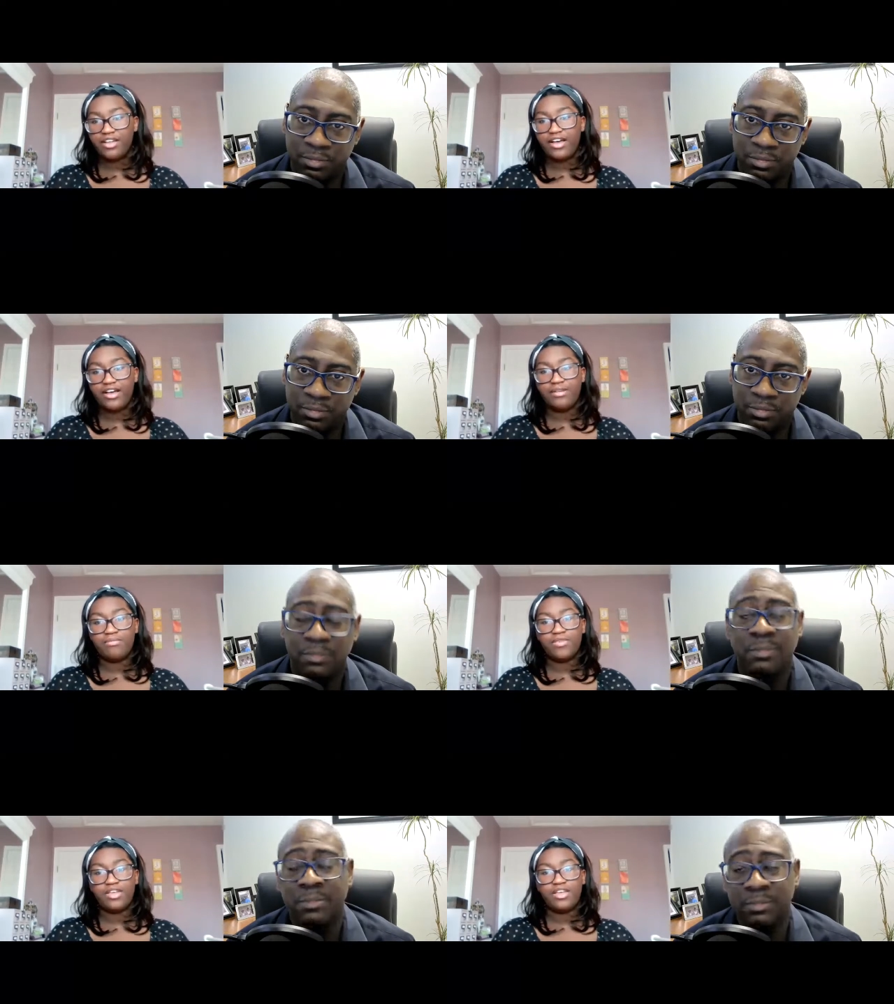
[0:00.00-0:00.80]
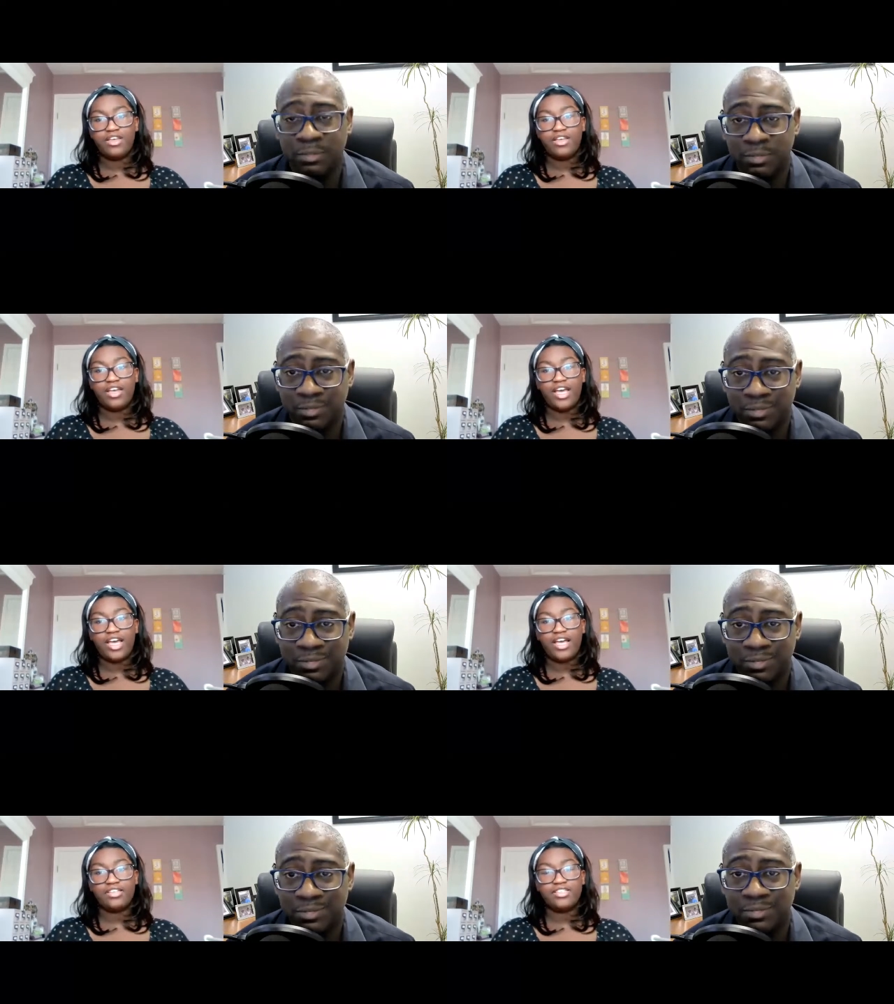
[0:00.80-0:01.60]
Speaker 1: Um,
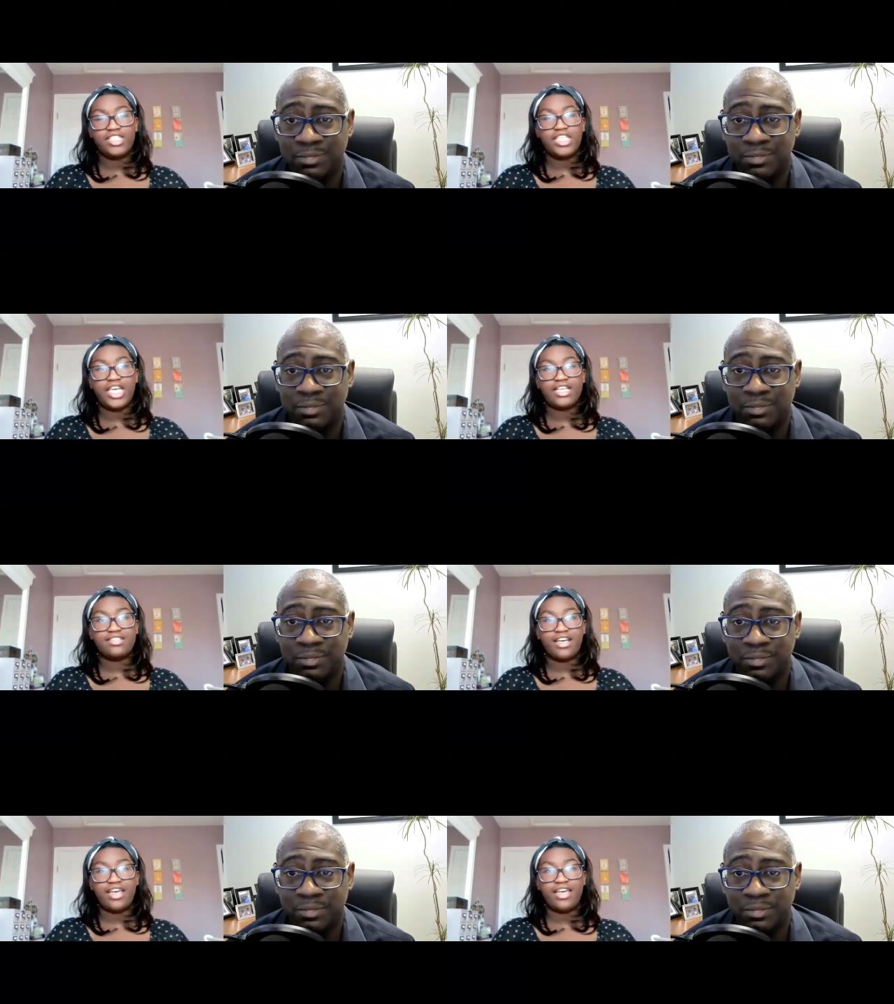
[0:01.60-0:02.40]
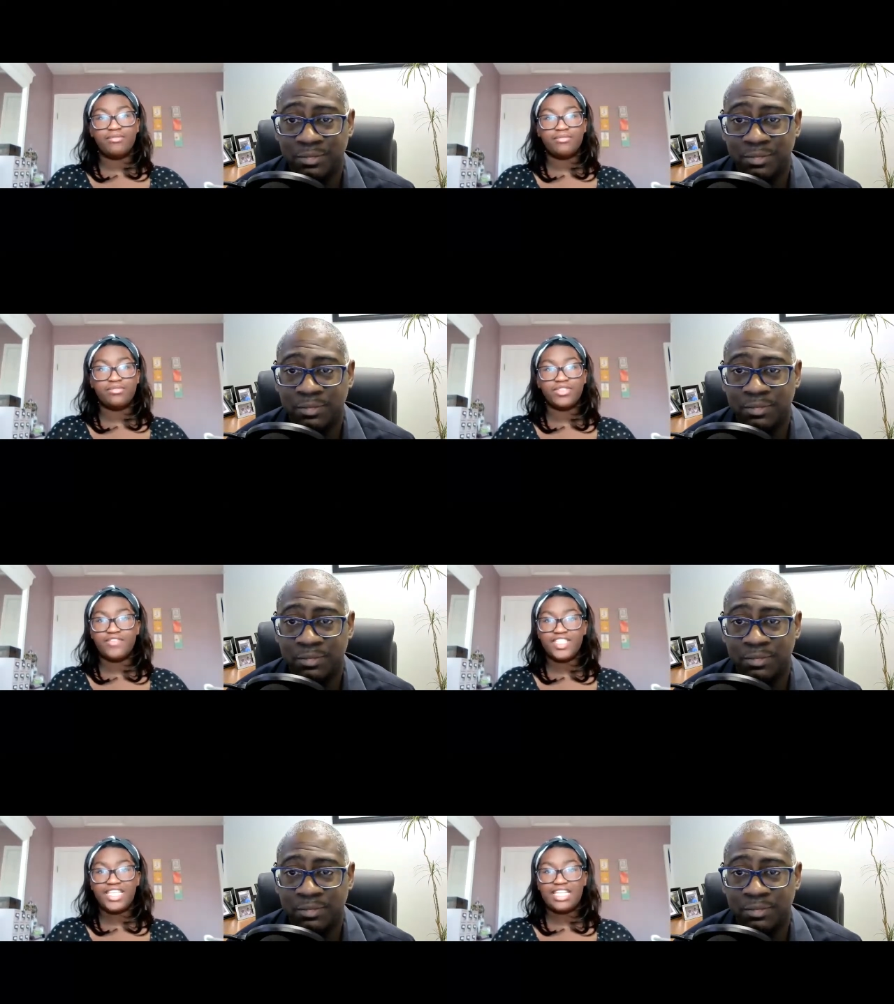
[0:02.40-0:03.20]
seeing as I am
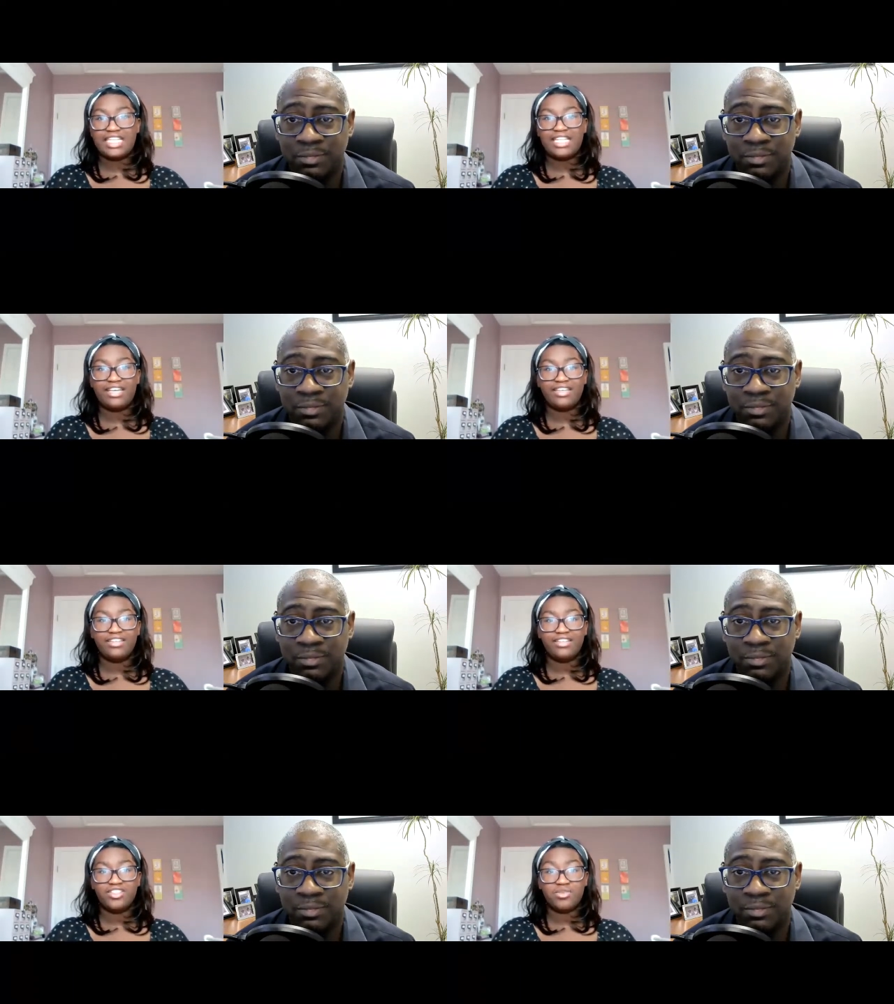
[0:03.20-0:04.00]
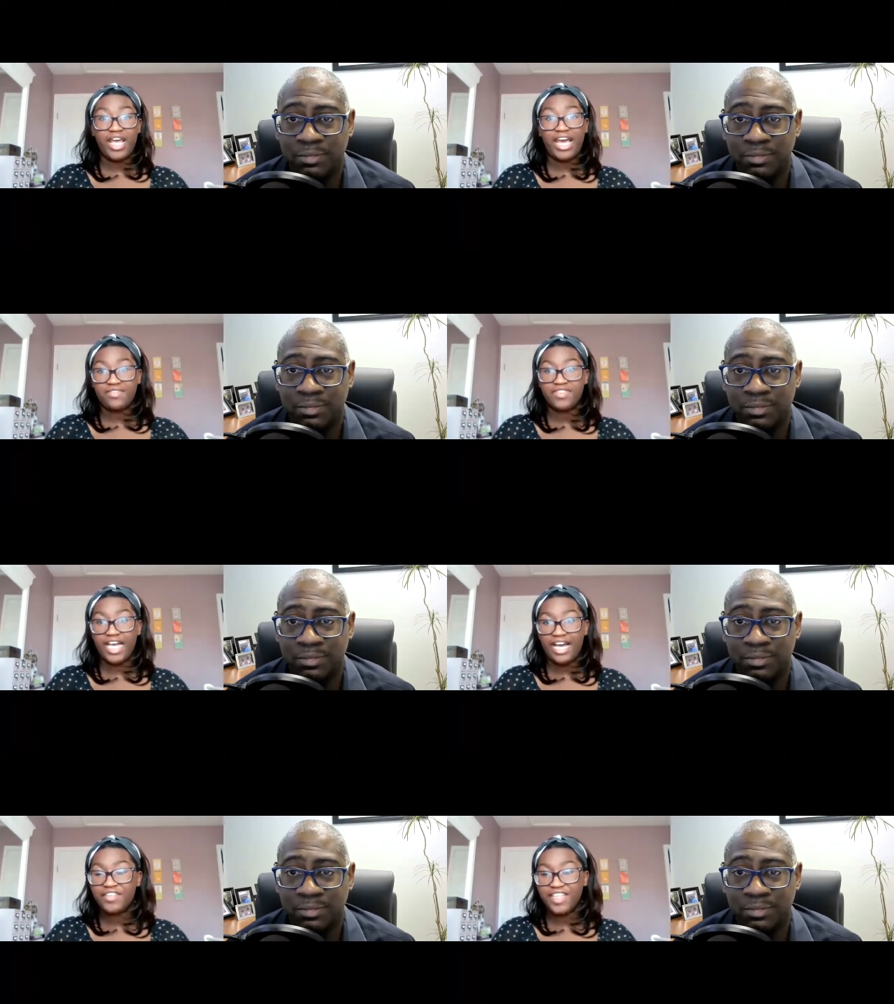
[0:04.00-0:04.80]
17 and I don't have to
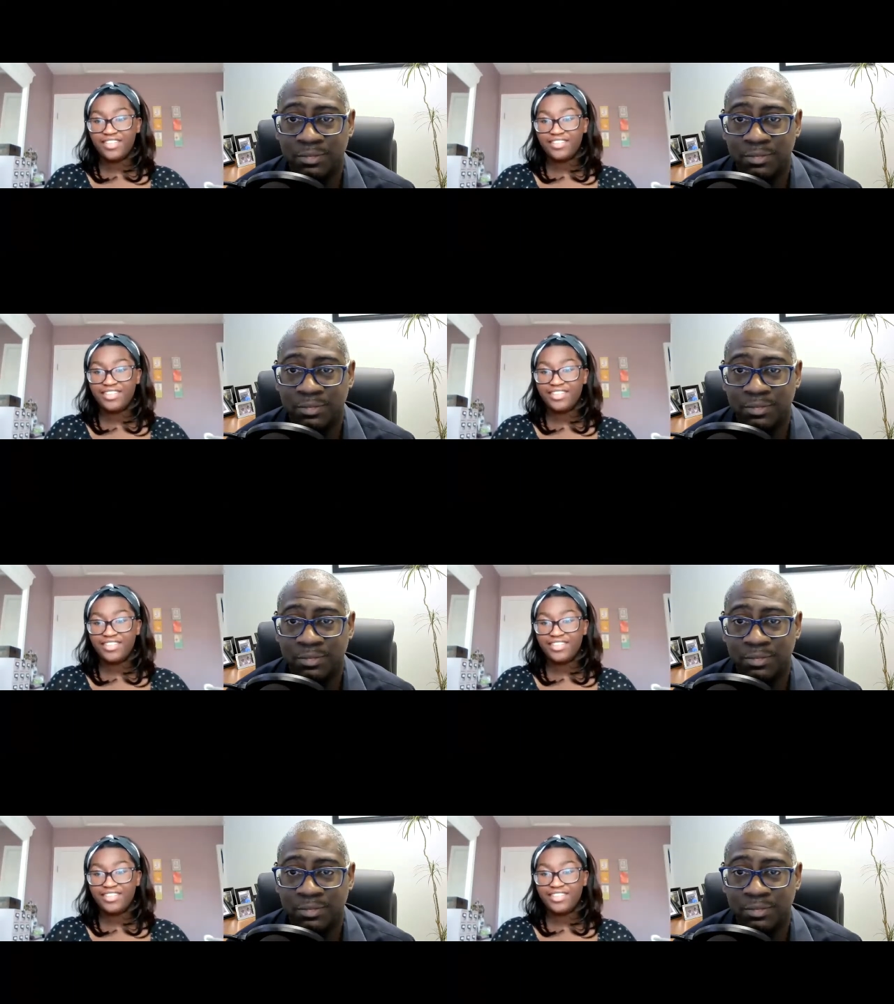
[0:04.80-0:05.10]
have it